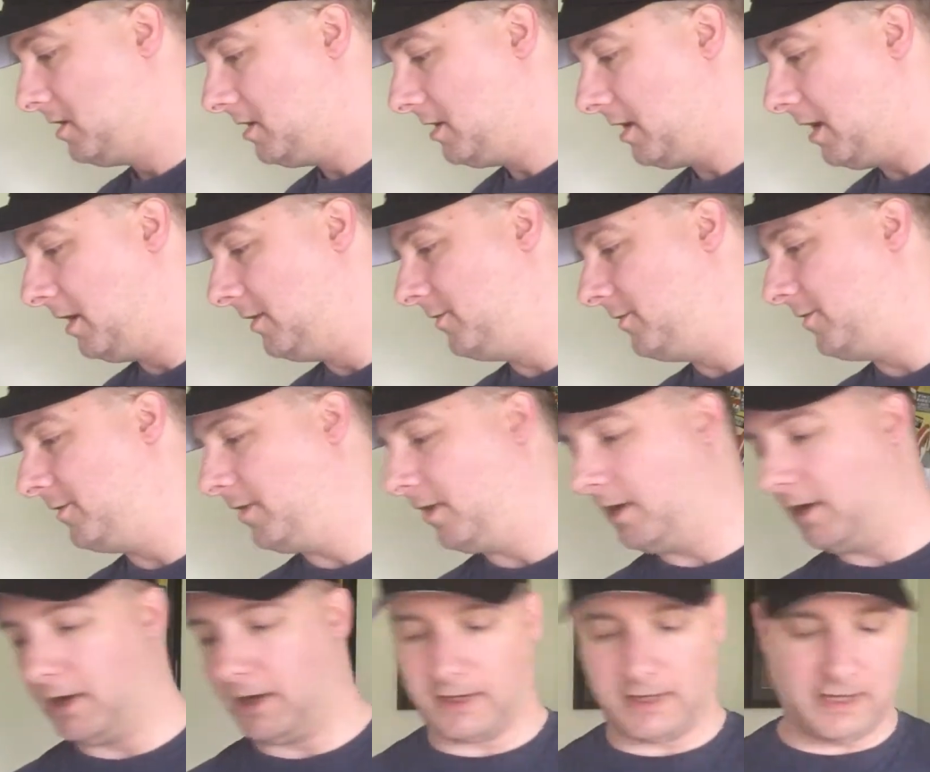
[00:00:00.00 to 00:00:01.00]

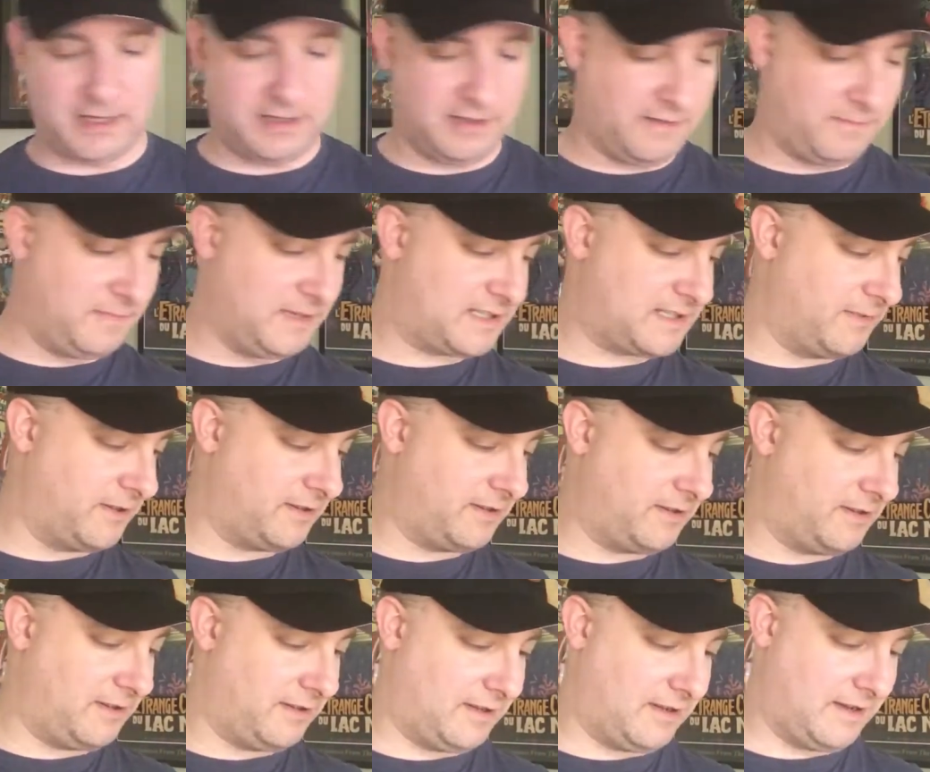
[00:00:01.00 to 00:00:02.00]
Underdog. I love me some
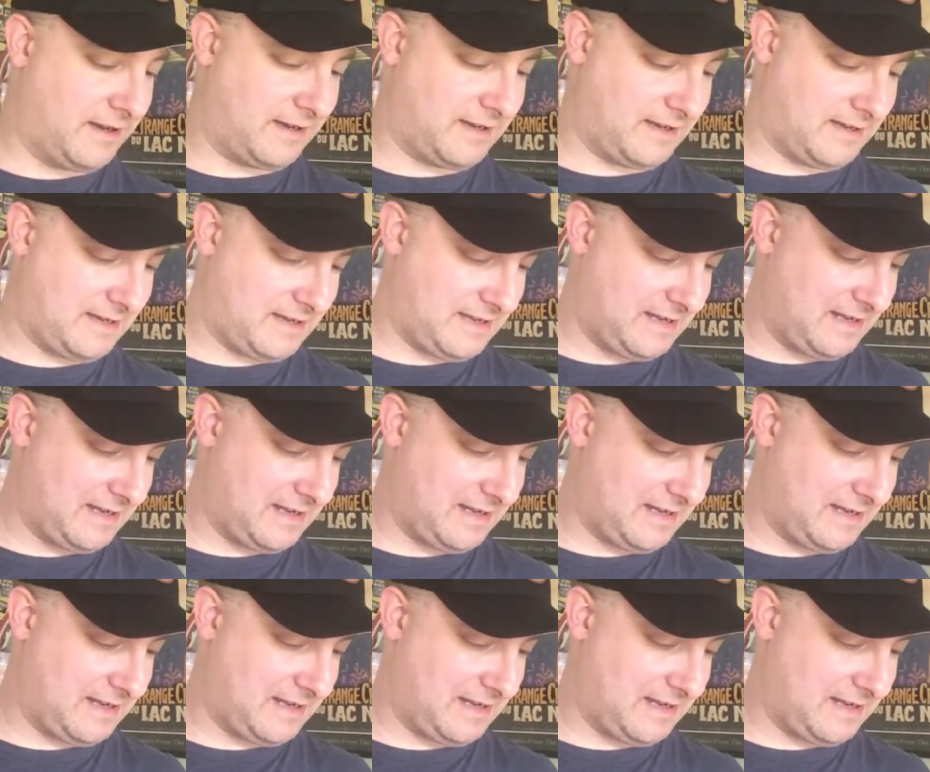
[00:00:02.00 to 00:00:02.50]
Underdog. I